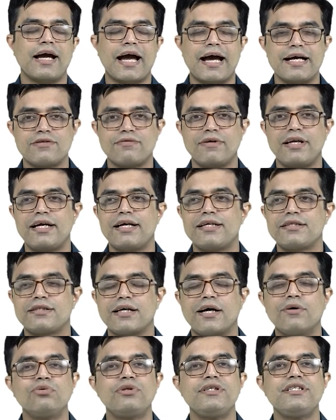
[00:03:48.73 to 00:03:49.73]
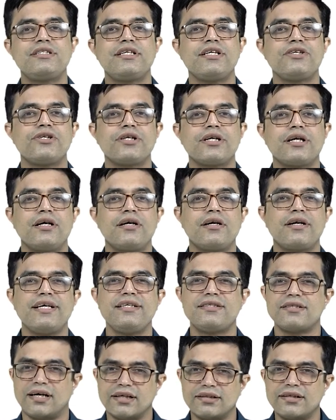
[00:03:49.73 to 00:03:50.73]
as well as Southeast Asian
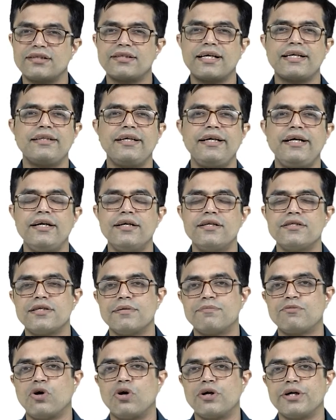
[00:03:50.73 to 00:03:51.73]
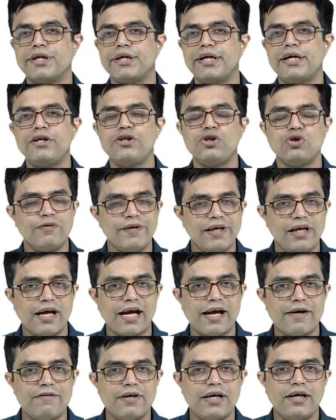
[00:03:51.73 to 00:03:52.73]
countries other than the Indian subcontinent, you will
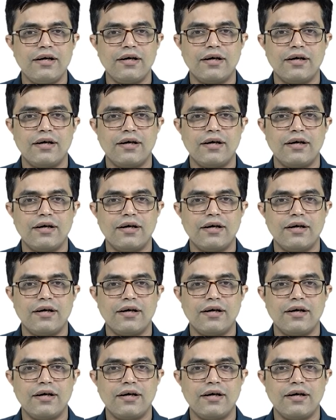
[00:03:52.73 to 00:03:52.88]
have